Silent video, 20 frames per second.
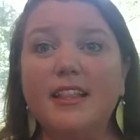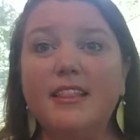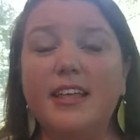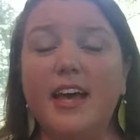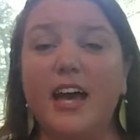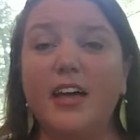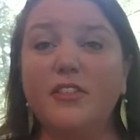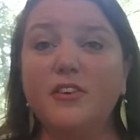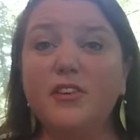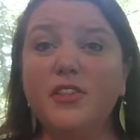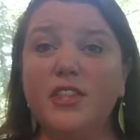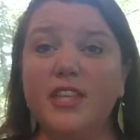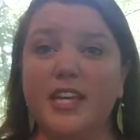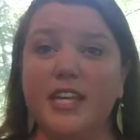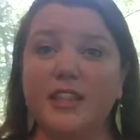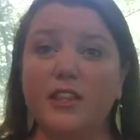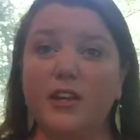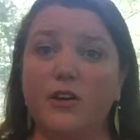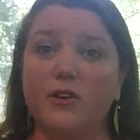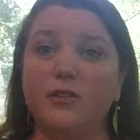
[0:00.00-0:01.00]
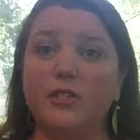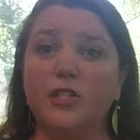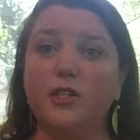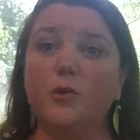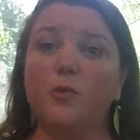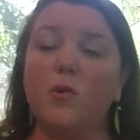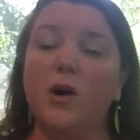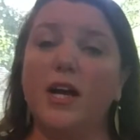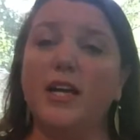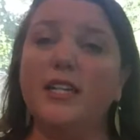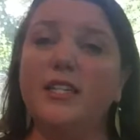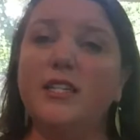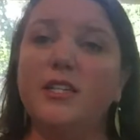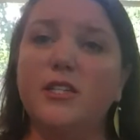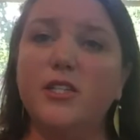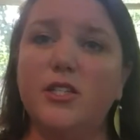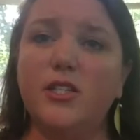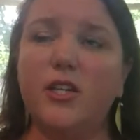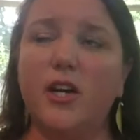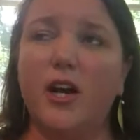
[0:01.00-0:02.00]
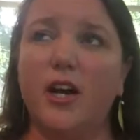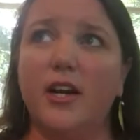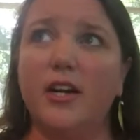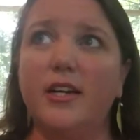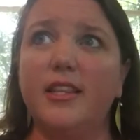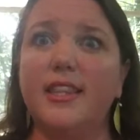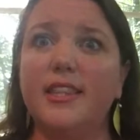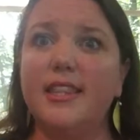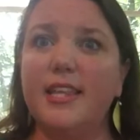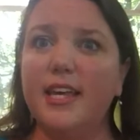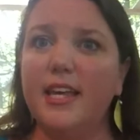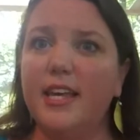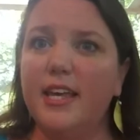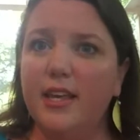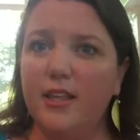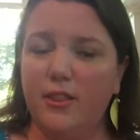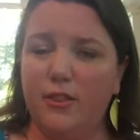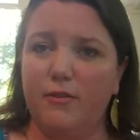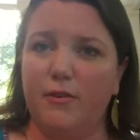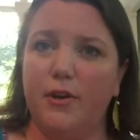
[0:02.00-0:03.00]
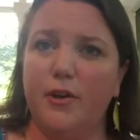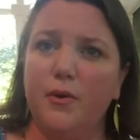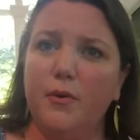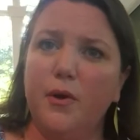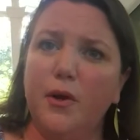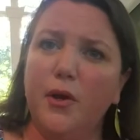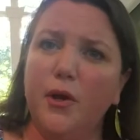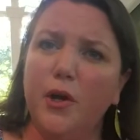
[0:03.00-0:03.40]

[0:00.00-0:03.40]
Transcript: The other thing, though, is you want to start thinking through,